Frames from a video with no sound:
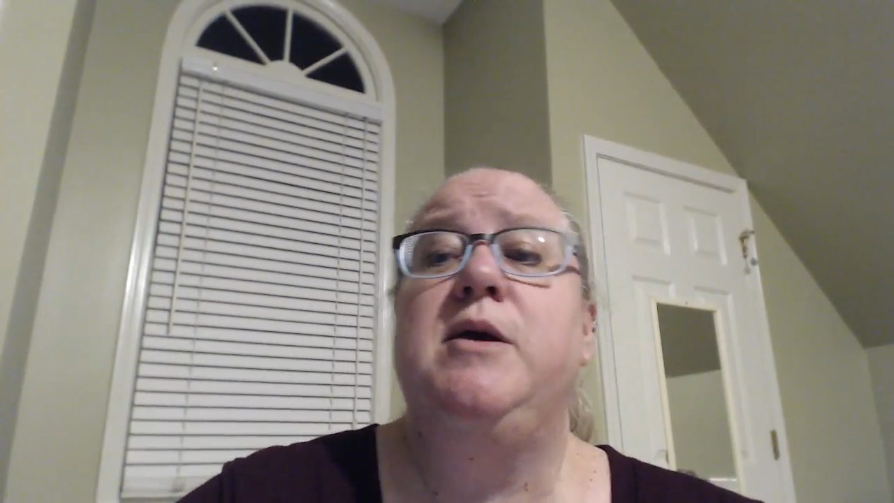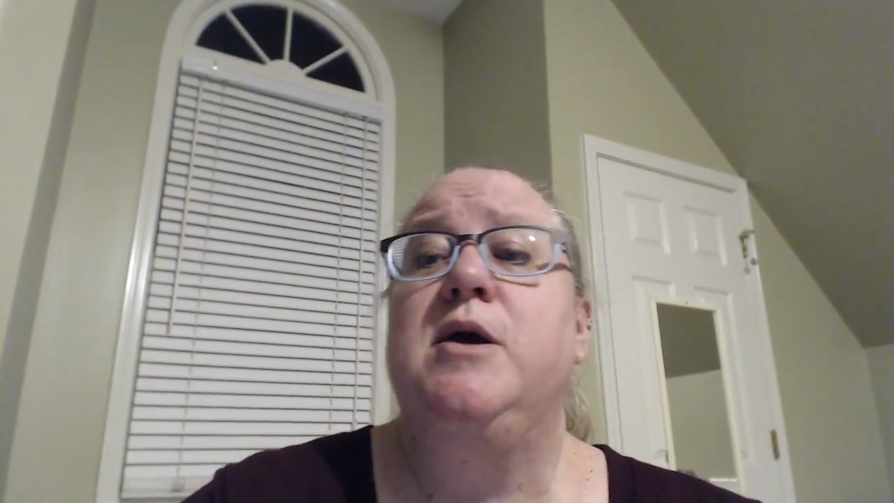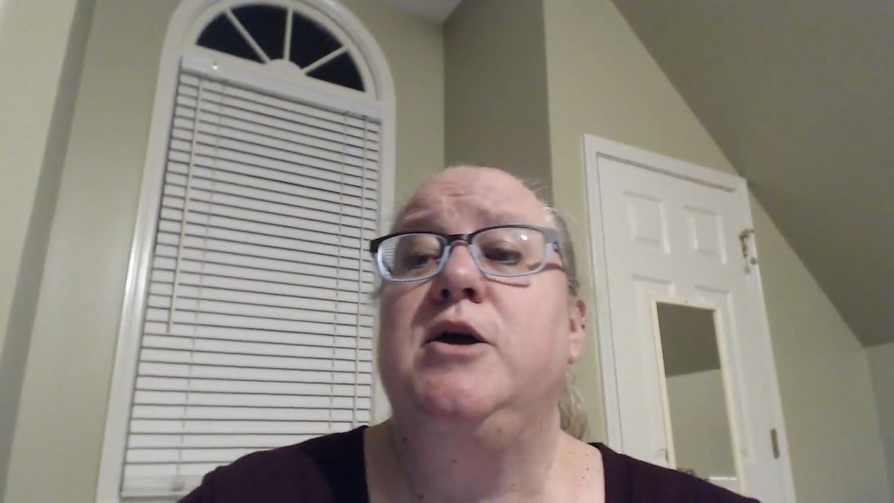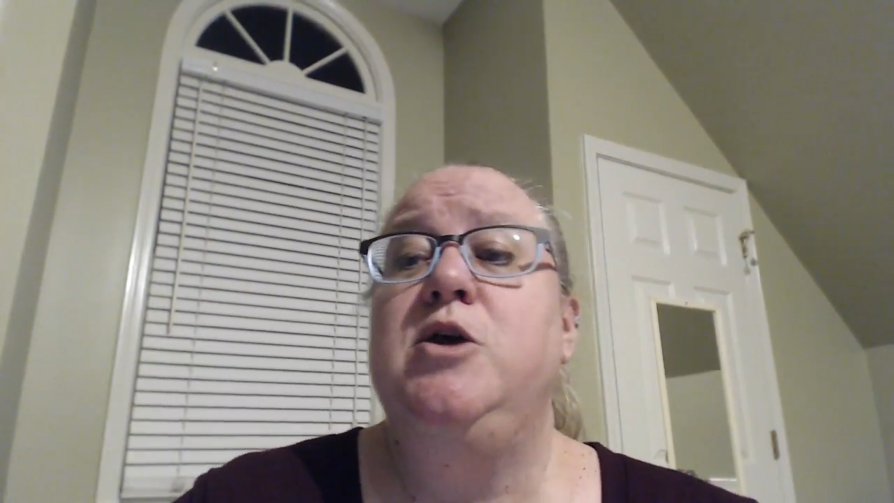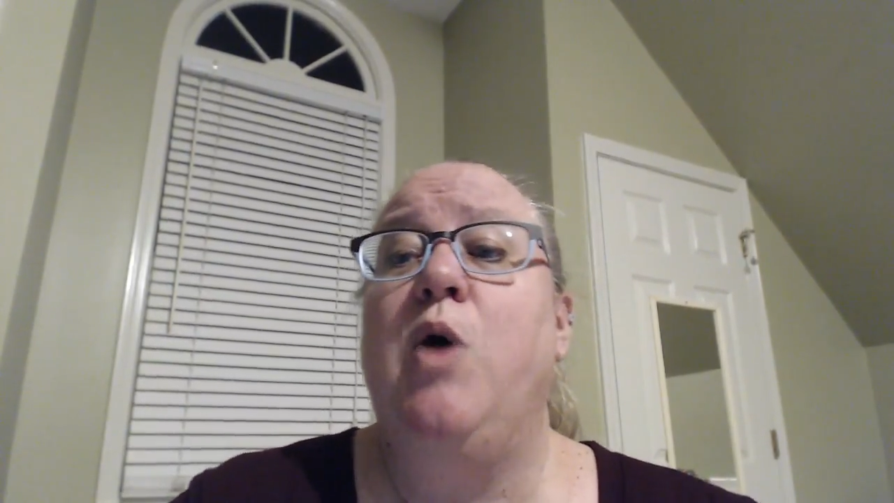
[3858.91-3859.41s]

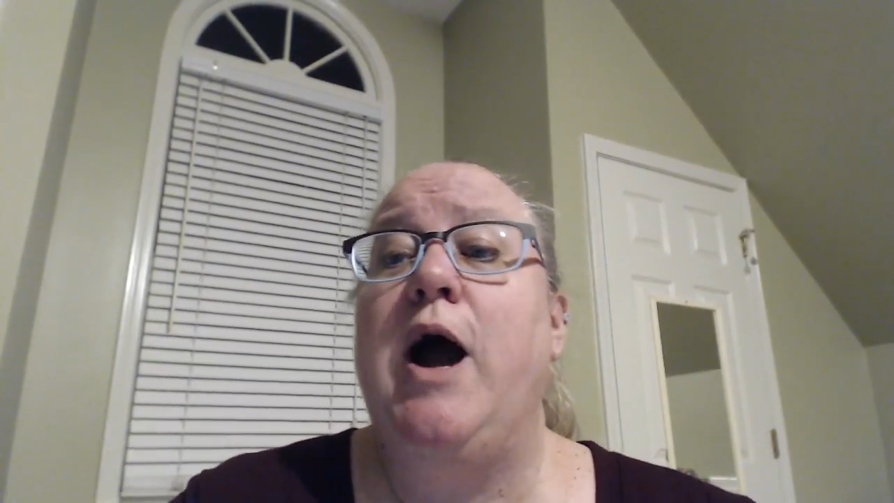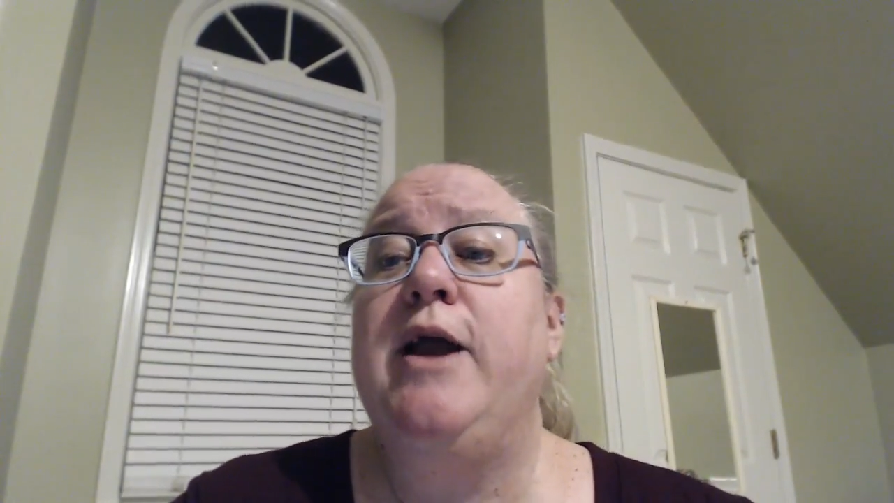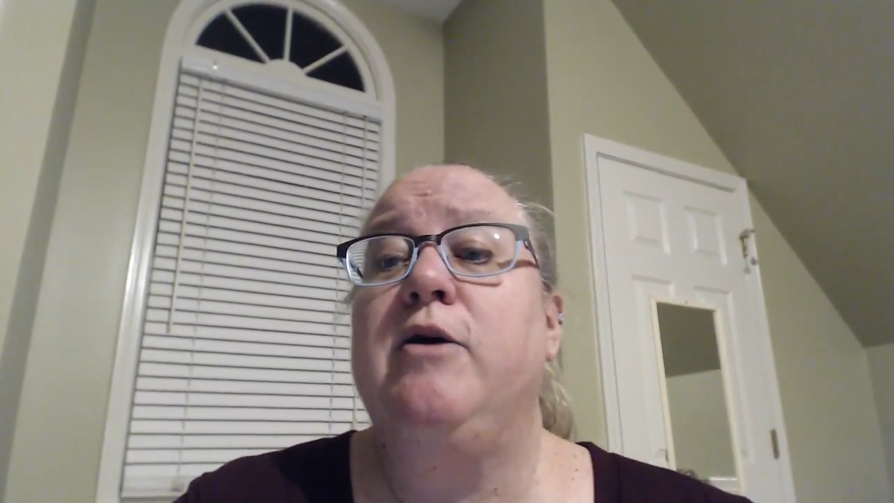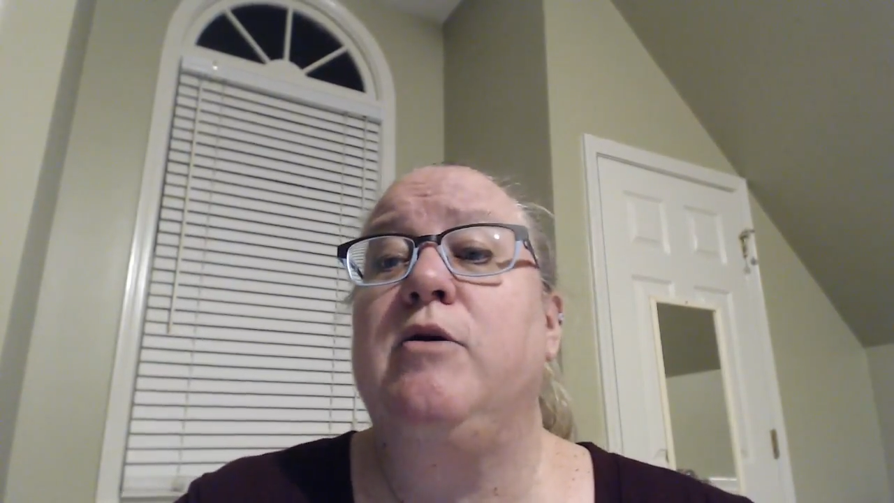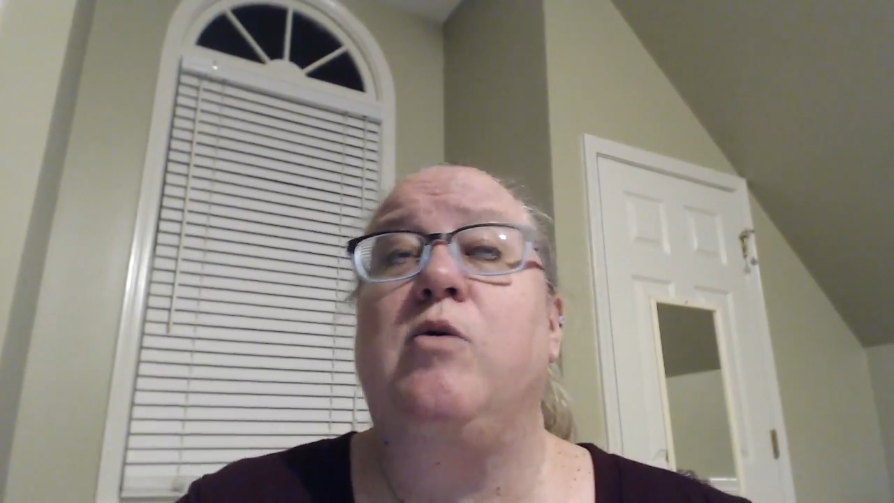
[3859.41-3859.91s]
You
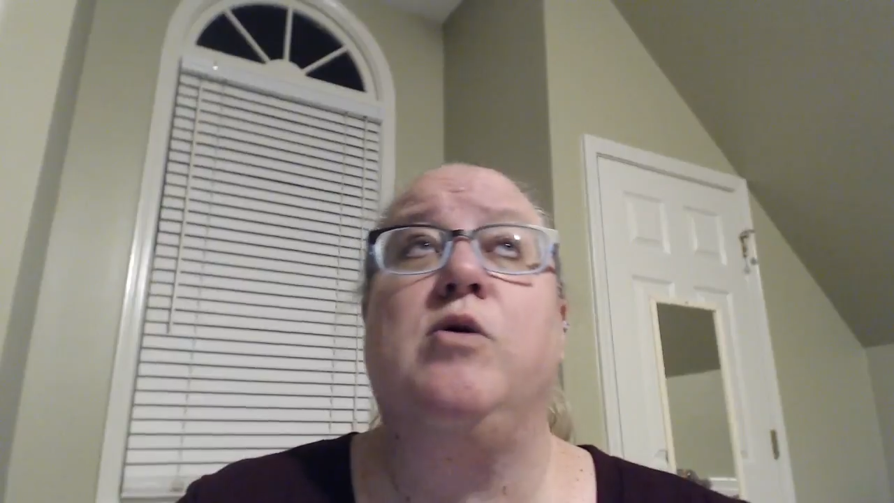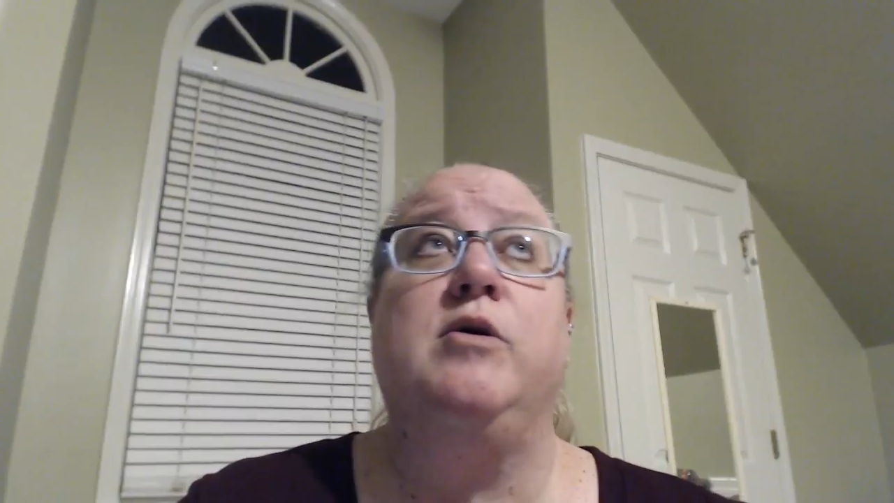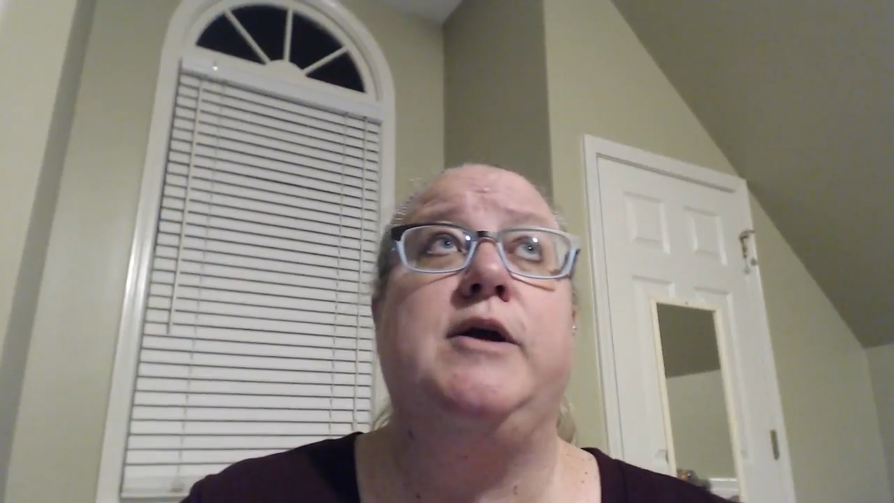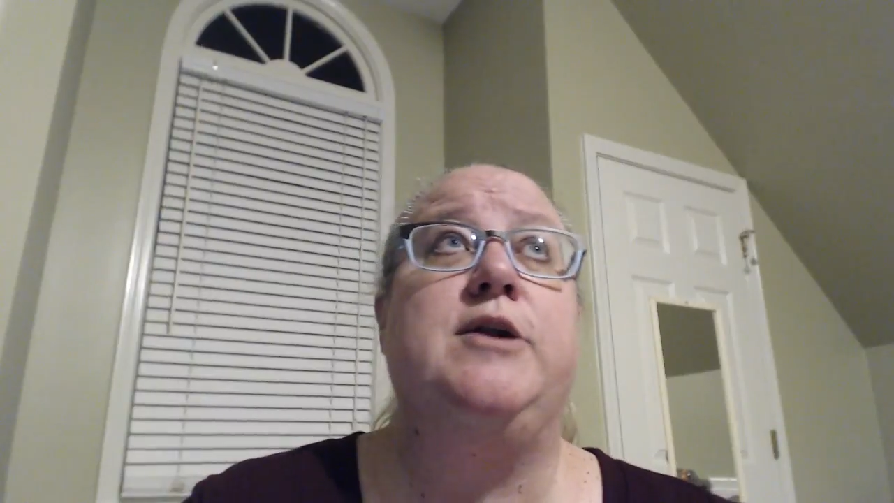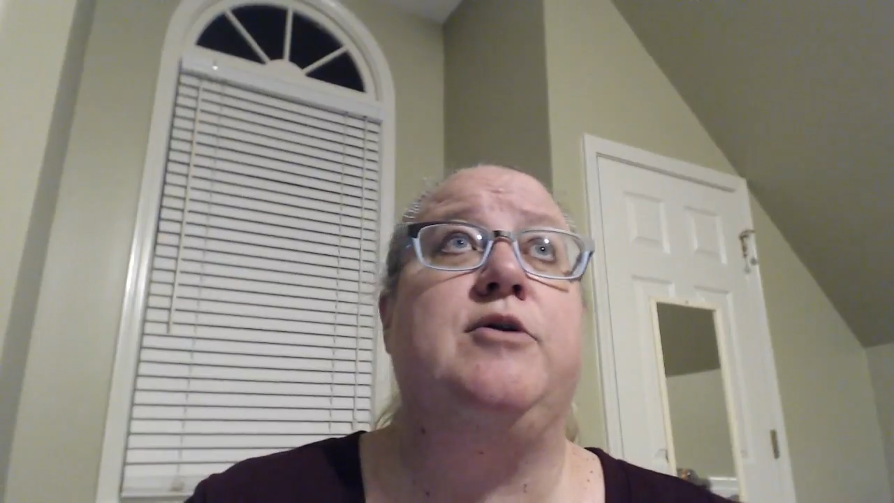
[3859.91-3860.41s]
hire, or
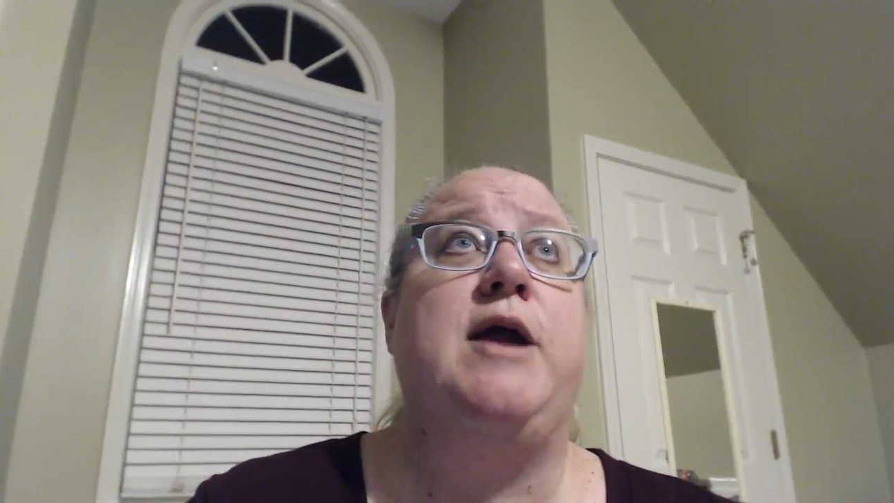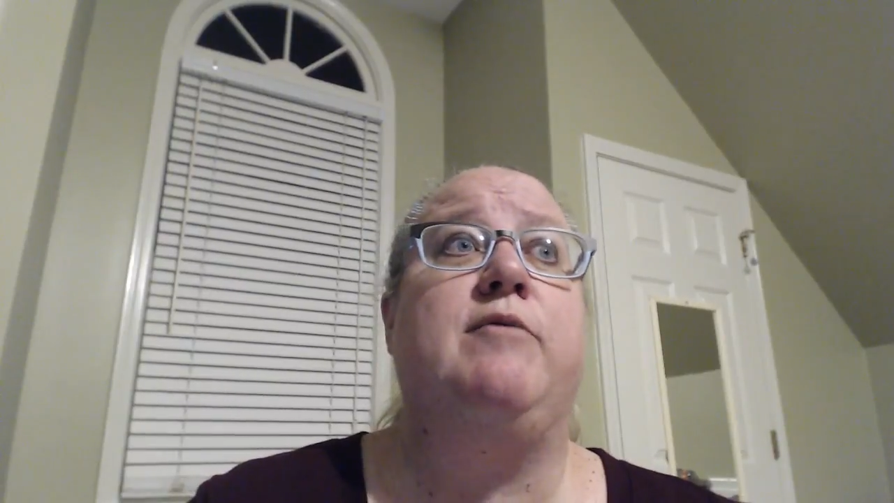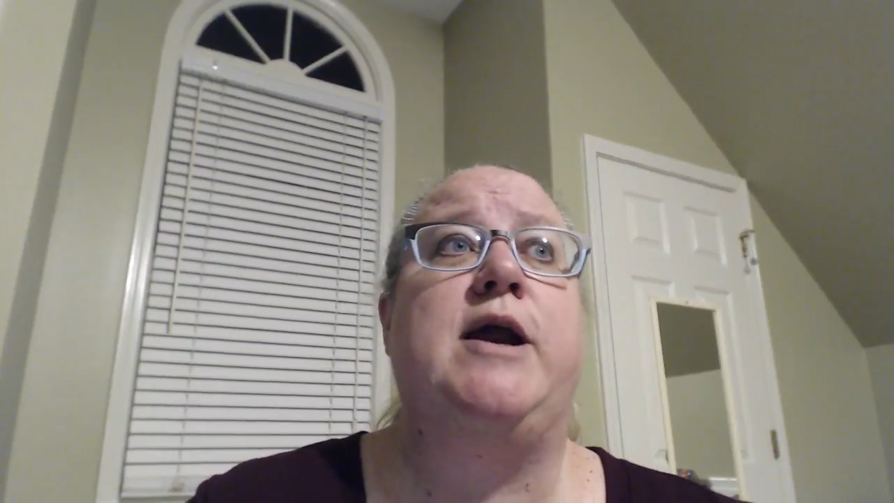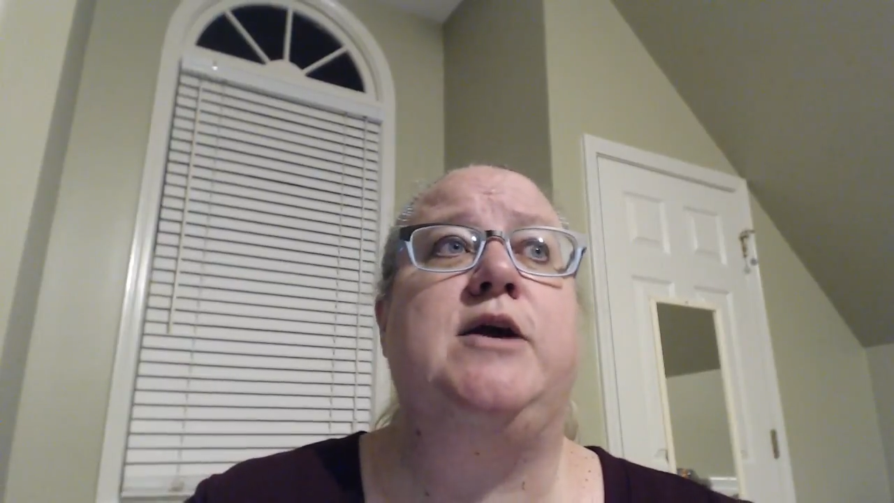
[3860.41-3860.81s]
internet radio,